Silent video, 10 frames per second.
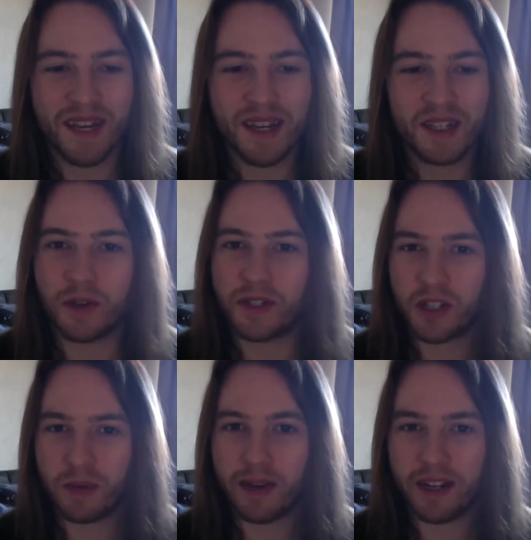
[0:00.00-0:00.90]
So is
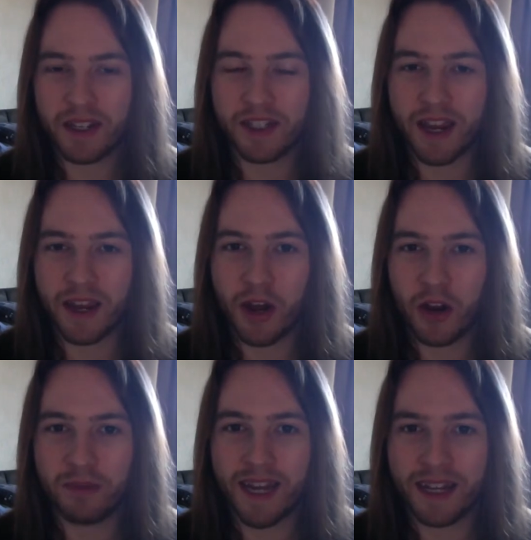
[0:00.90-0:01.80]
this going to be like a
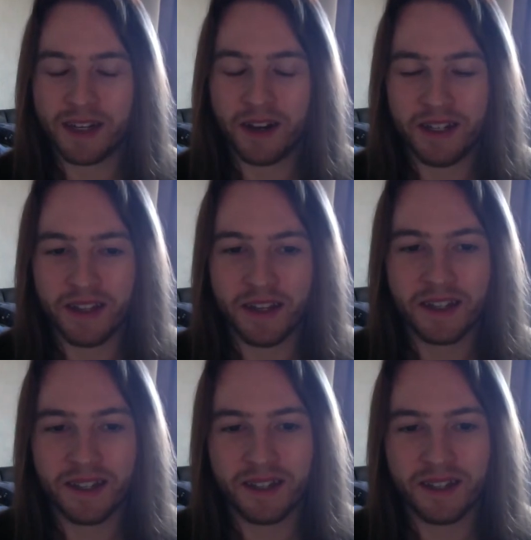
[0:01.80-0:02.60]
stay-at-home dad kind of thing?